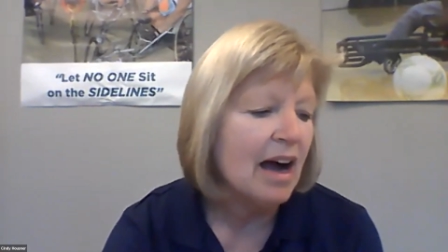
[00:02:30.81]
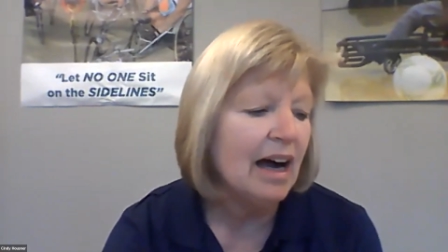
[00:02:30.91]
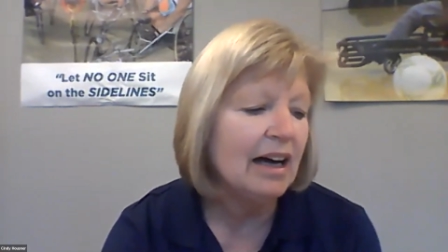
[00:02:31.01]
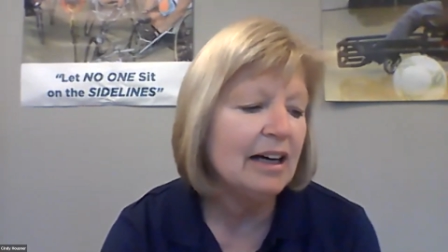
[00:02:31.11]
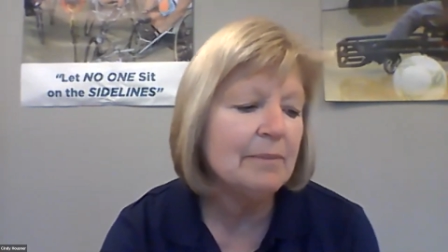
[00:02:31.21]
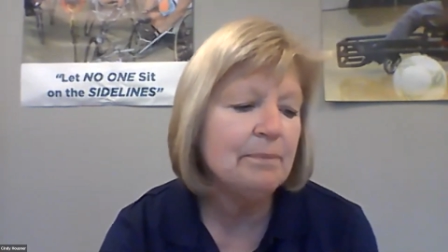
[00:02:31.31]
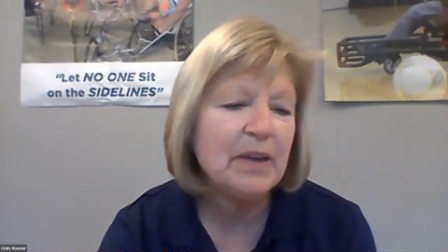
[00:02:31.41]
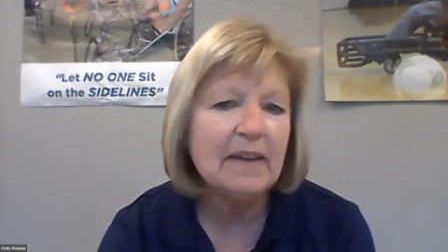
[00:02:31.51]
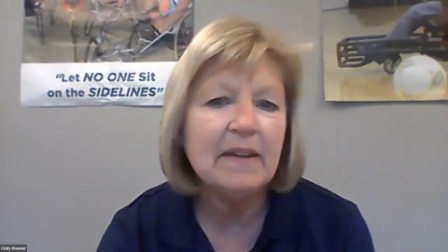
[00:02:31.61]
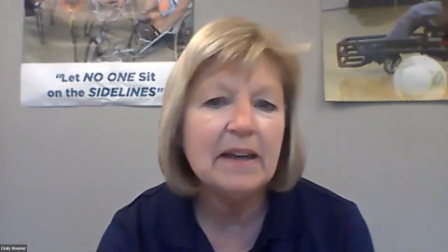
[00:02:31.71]

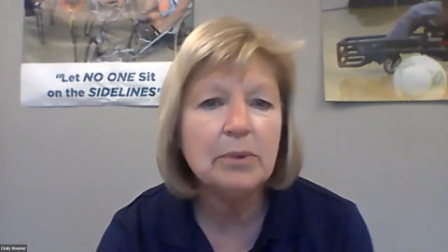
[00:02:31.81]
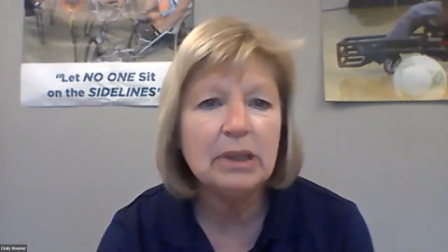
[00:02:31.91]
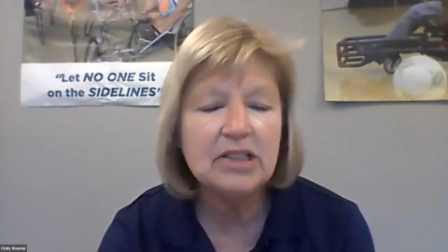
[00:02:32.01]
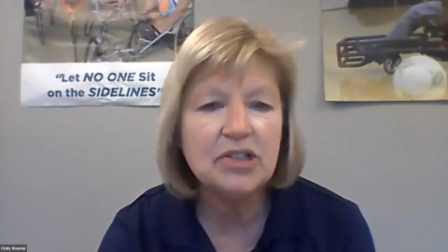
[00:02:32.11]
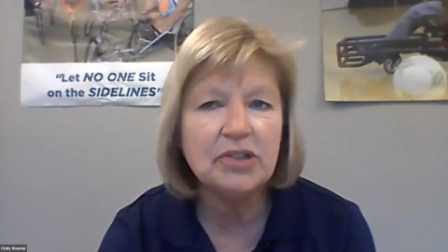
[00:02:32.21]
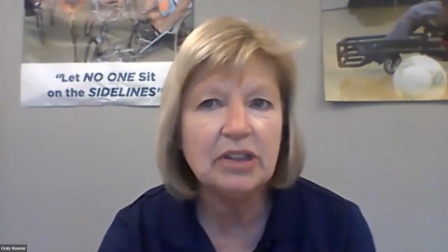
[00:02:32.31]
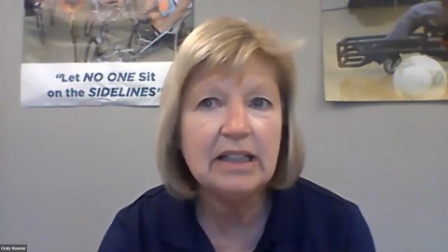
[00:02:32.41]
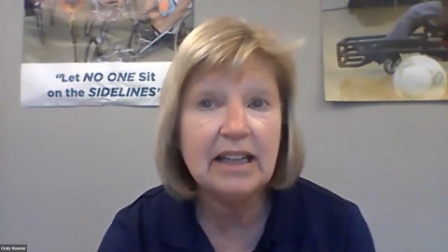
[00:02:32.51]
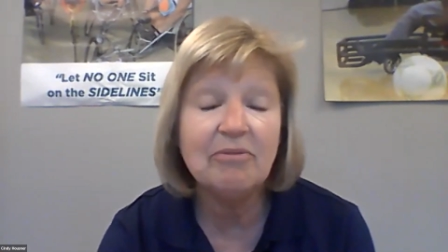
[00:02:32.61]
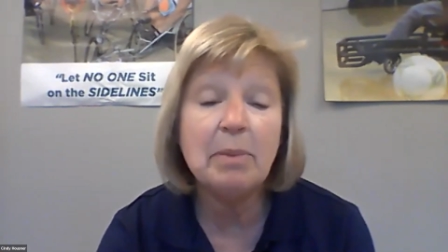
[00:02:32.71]
And they really truly
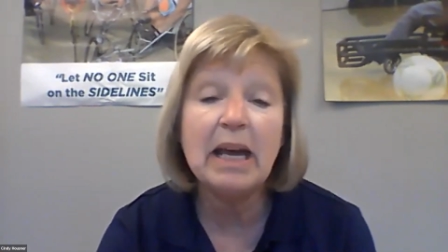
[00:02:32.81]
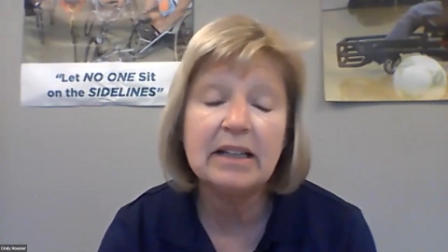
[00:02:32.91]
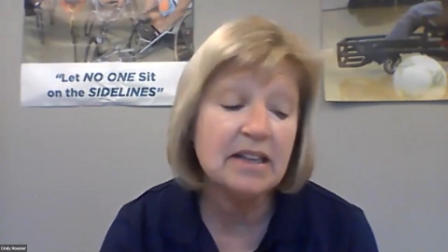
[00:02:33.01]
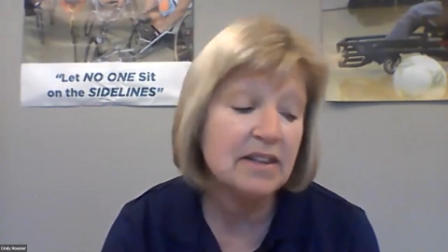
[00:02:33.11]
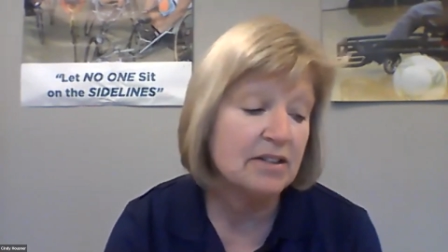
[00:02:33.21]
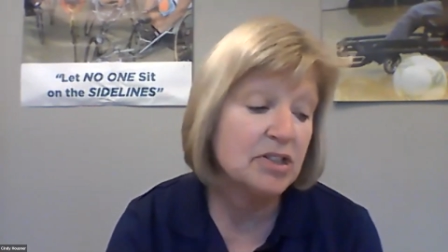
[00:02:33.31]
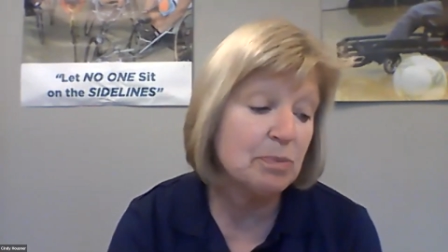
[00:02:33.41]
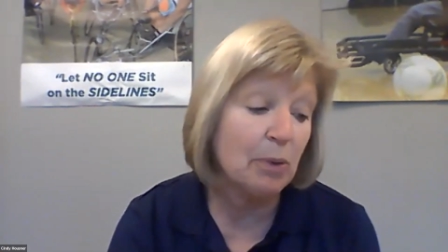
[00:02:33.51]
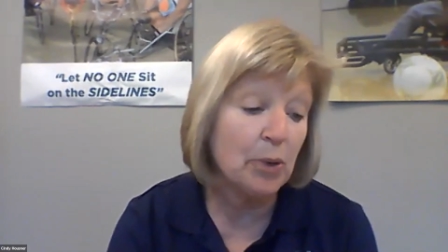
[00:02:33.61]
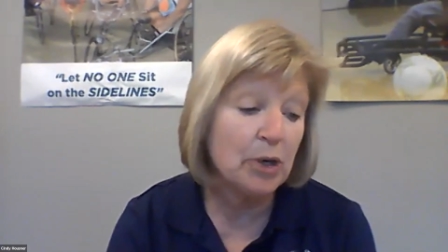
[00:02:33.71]
give back to their
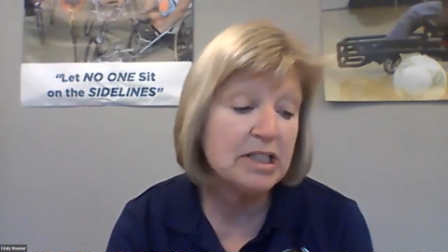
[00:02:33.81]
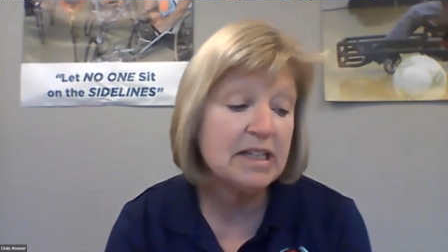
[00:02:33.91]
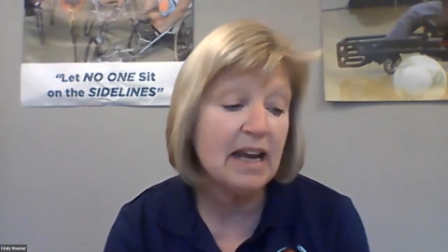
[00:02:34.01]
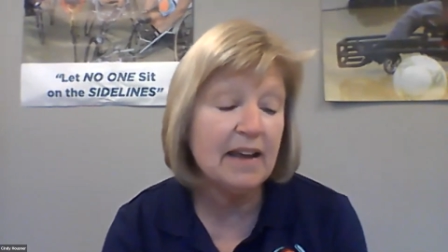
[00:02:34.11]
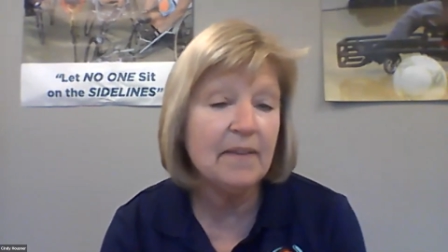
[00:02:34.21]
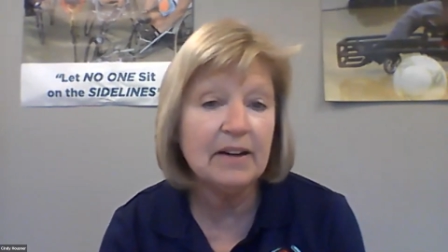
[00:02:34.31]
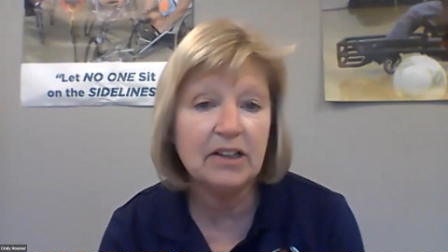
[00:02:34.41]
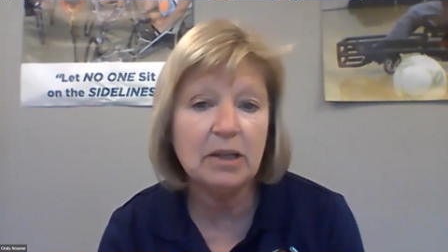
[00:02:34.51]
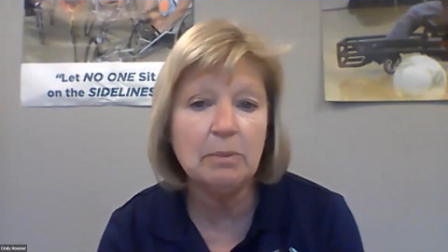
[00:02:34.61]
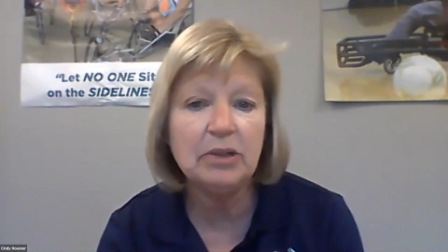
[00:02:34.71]
sport and their
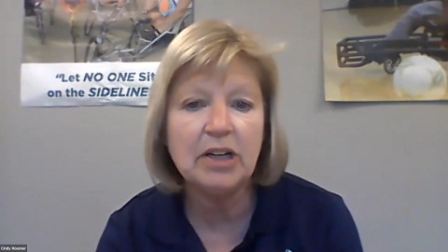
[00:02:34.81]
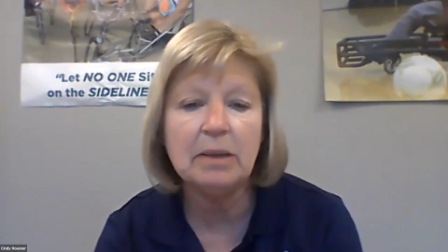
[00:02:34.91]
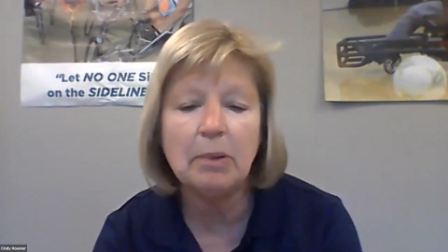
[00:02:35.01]
community.